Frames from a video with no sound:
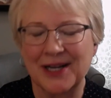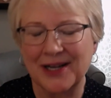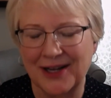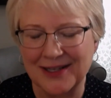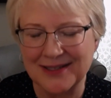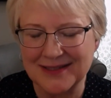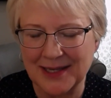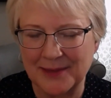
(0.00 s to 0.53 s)
what a
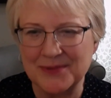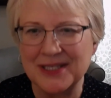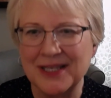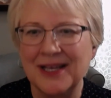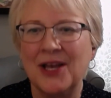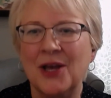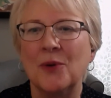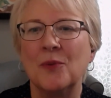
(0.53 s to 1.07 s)
concept
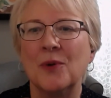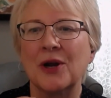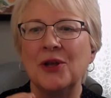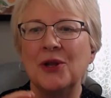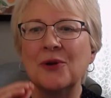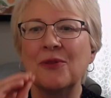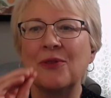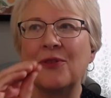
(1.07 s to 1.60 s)
where
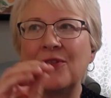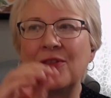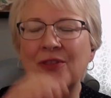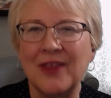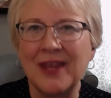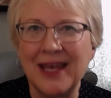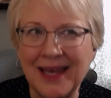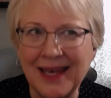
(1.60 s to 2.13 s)
you're
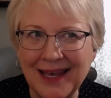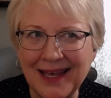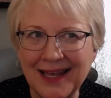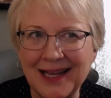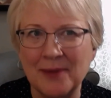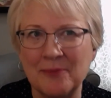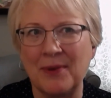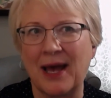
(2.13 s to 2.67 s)

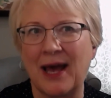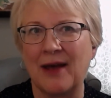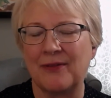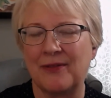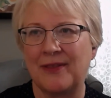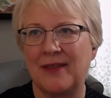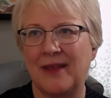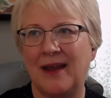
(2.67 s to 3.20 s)
thinking
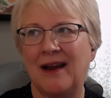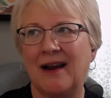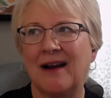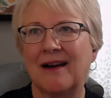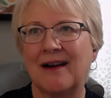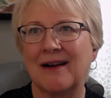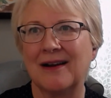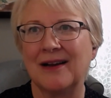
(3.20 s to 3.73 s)
about
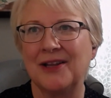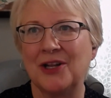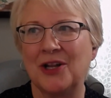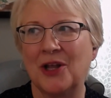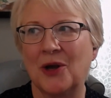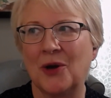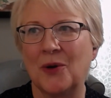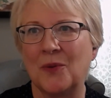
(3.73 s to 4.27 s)
their, you
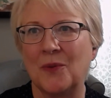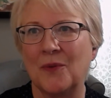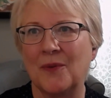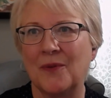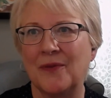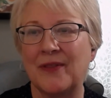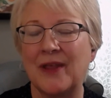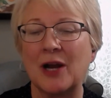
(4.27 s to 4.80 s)
know,
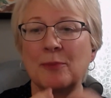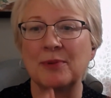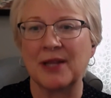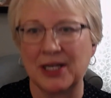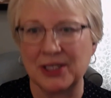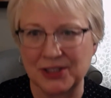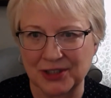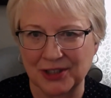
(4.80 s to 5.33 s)
their
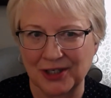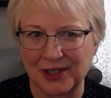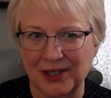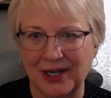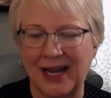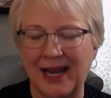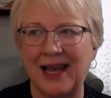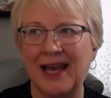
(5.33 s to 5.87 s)
pleasure
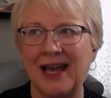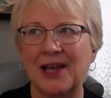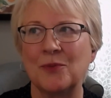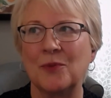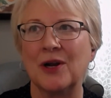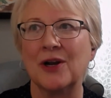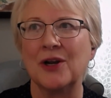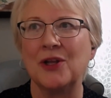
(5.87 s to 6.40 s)
mm-hmm.
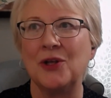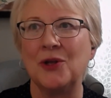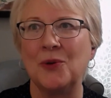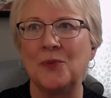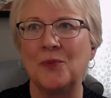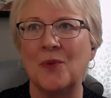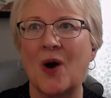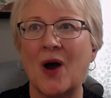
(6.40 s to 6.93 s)
and where
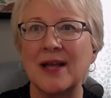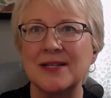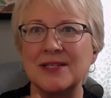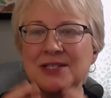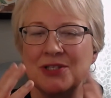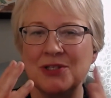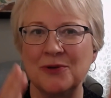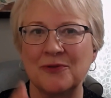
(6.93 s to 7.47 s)
you
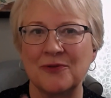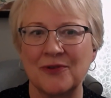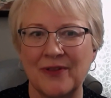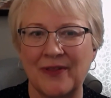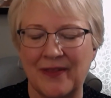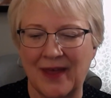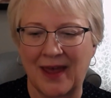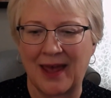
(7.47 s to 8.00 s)
want to do for
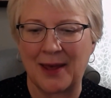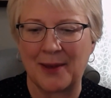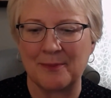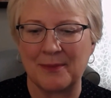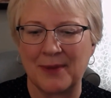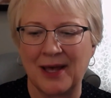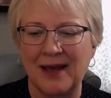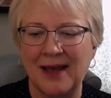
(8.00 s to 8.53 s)

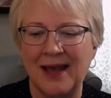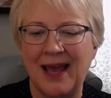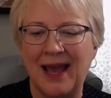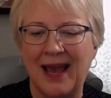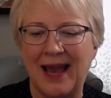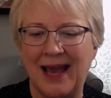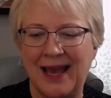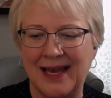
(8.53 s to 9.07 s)
them.
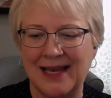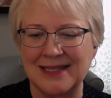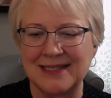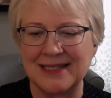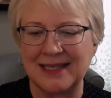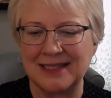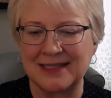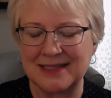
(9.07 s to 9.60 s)

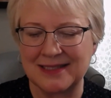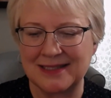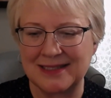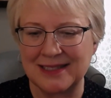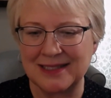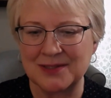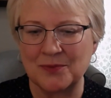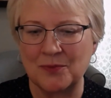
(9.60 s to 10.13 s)
And it's
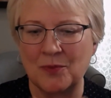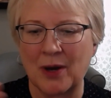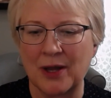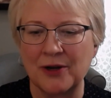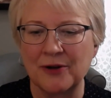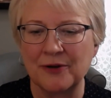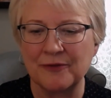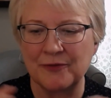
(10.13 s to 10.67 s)
this
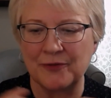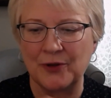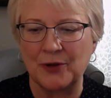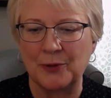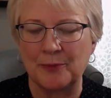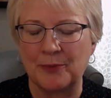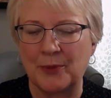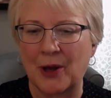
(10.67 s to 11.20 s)

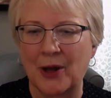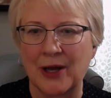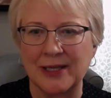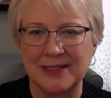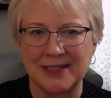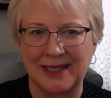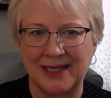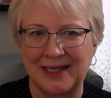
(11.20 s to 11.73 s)
wonderful
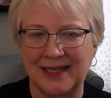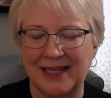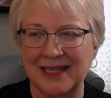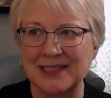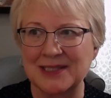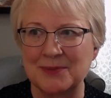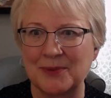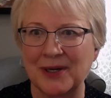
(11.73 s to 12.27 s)
bonding
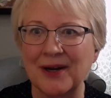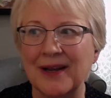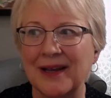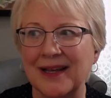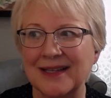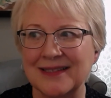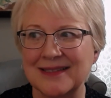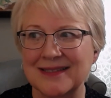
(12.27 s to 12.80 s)

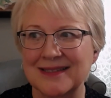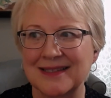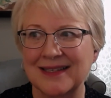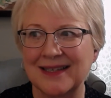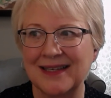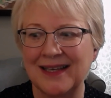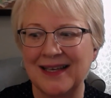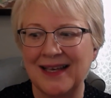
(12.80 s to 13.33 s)
experience.
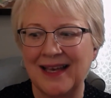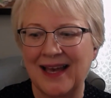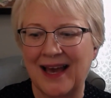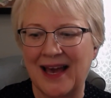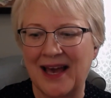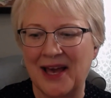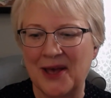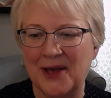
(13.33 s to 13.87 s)

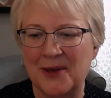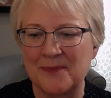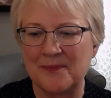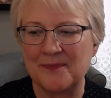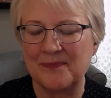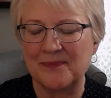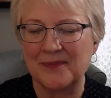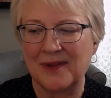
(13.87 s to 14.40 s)
Yeah.
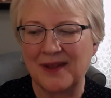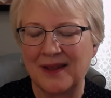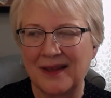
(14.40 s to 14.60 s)
Um,